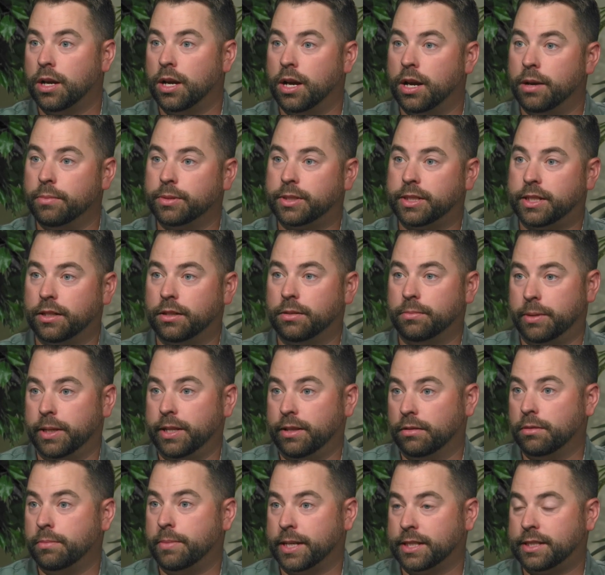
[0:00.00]
It's going to be
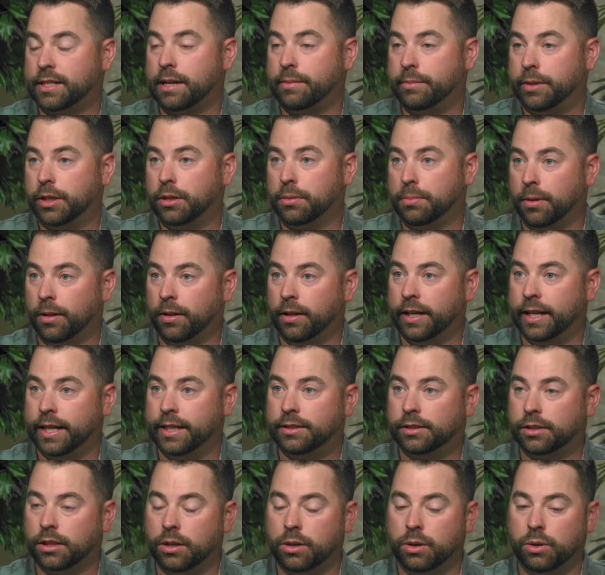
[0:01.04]
the best time of year to play,
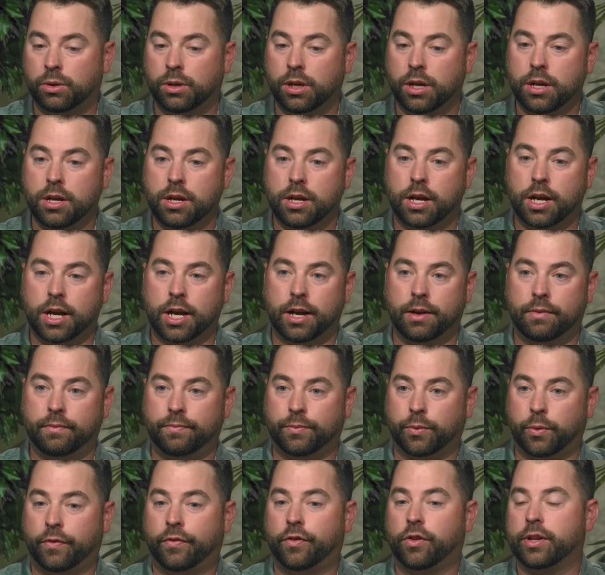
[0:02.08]
so We
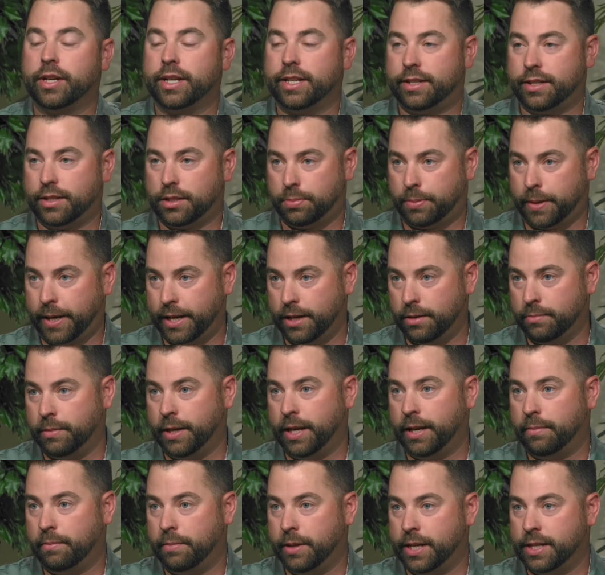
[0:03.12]
fully anticipate
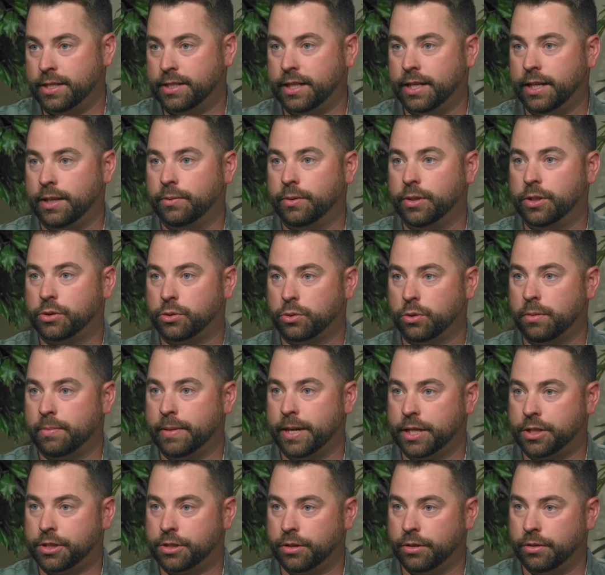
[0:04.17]
being busy, and we just want to make
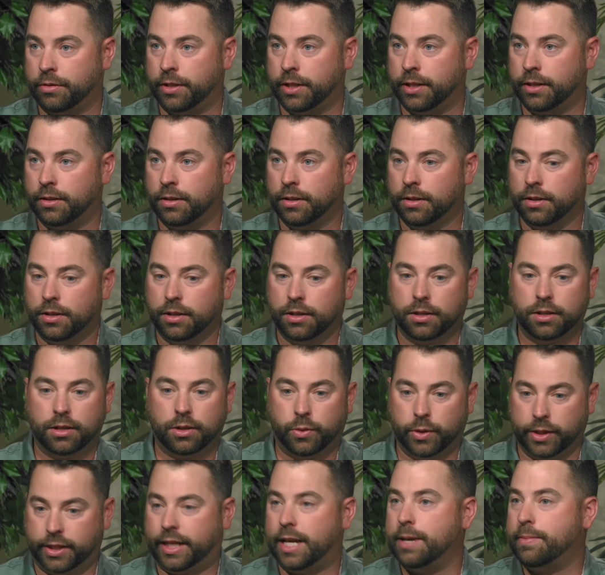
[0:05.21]
sure that we
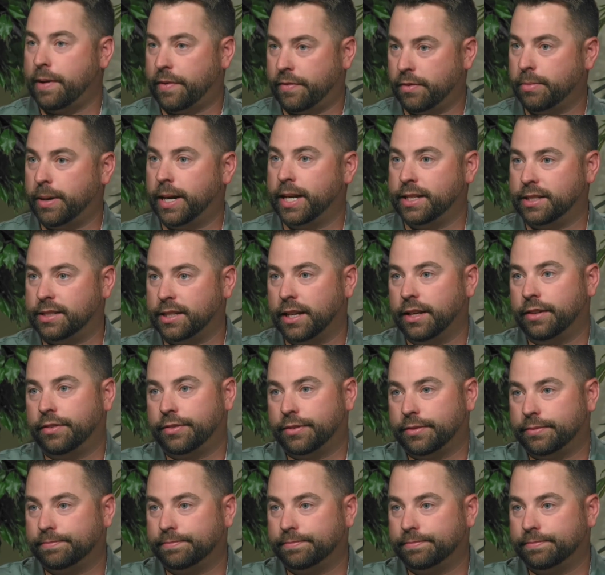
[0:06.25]
keep everybody safe.